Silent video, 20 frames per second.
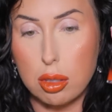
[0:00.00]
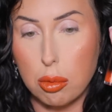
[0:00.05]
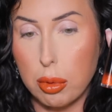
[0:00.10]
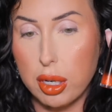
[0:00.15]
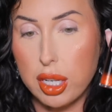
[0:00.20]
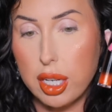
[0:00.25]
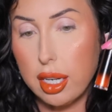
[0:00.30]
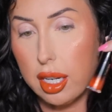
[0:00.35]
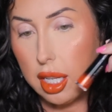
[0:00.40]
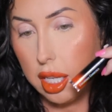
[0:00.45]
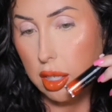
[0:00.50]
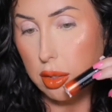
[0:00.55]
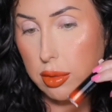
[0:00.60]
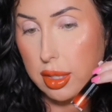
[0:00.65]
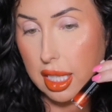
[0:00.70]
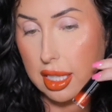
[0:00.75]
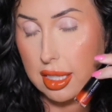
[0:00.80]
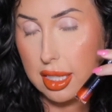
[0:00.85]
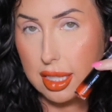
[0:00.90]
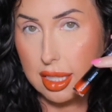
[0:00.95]
We're gonna
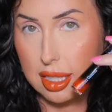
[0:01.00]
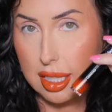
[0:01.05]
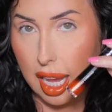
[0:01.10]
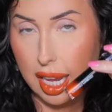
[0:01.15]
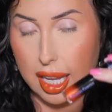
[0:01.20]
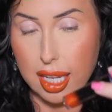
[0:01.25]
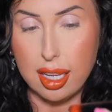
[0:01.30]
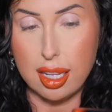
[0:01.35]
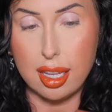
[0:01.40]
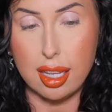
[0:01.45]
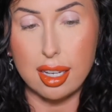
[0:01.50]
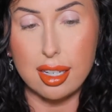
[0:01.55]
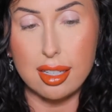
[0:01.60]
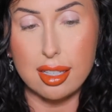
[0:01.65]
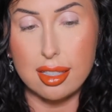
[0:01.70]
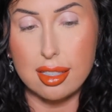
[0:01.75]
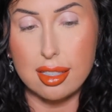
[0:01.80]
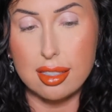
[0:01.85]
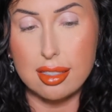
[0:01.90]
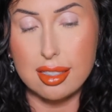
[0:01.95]
use Psych
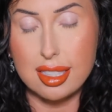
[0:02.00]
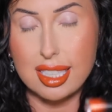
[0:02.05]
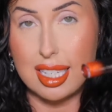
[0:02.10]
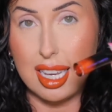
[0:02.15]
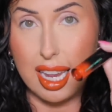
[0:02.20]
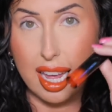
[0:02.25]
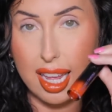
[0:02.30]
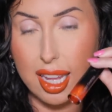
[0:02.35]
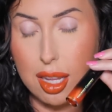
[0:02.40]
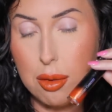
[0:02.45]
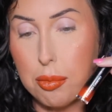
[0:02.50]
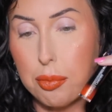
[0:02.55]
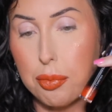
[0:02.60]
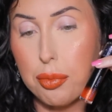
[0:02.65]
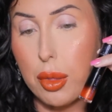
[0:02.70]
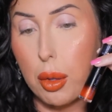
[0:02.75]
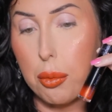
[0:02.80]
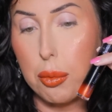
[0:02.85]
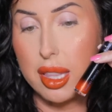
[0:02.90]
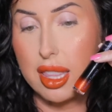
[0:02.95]
today
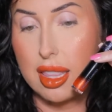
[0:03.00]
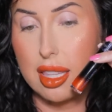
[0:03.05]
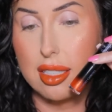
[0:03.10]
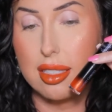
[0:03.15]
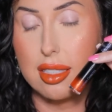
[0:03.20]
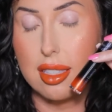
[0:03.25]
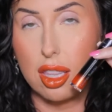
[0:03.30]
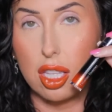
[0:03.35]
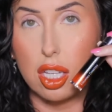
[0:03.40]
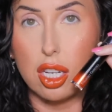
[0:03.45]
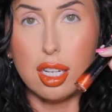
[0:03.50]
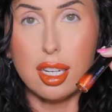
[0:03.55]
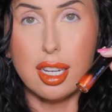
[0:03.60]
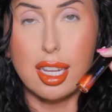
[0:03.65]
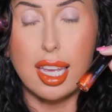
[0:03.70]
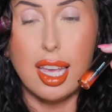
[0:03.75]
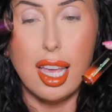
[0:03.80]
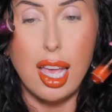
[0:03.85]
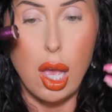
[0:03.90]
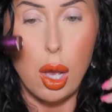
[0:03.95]
with this
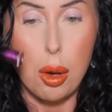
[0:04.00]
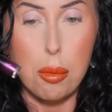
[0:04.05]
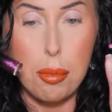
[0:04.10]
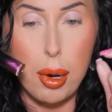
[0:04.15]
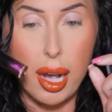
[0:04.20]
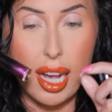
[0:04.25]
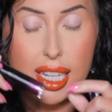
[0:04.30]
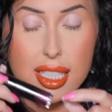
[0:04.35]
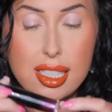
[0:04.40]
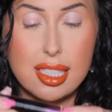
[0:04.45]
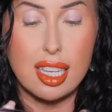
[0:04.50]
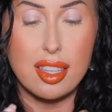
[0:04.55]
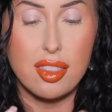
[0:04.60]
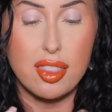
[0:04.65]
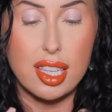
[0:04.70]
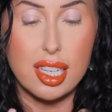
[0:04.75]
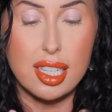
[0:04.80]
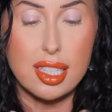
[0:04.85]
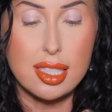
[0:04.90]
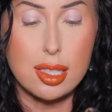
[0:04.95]
look, but
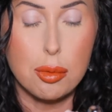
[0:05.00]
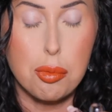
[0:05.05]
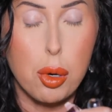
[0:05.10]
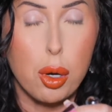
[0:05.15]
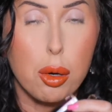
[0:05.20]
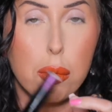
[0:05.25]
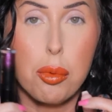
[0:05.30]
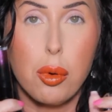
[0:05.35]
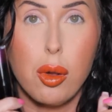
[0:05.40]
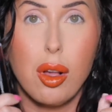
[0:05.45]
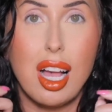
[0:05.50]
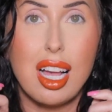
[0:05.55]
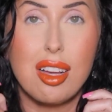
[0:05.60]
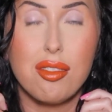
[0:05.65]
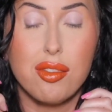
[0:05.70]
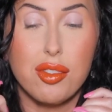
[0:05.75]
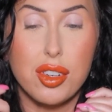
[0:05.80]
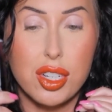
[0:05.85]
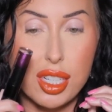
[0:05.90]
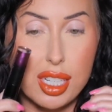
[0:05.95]
this purple
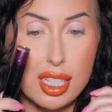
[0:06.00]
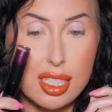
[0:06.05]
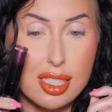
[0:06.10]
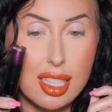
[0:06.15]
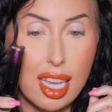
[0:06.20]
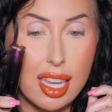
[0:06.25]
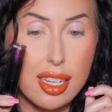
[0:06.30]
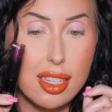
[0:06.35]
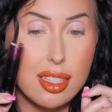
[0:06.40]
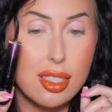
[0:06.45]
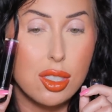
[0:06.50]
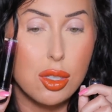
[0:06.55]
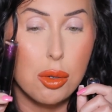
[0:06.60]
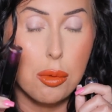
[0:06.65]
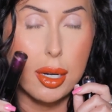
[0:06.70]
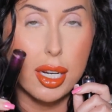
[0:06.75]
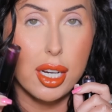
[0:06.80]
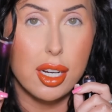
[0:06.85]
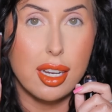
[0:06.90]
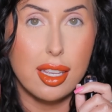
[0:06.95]
I'm very excited to
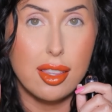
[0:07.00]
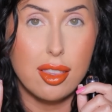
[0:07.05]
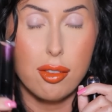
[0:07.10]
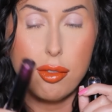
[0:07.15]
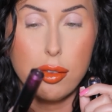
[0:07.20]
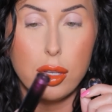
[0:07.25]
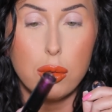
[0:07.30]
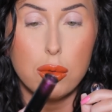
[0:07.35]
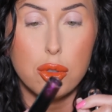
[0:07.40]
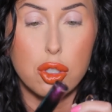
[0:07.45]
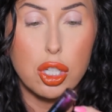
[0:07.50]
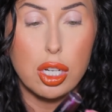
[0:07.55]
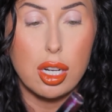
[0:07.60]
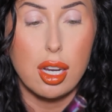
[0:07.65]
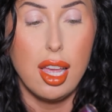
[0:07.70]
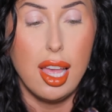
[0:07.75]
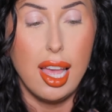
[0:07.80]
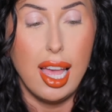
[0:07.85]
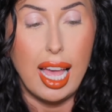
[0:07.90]
wear in the future.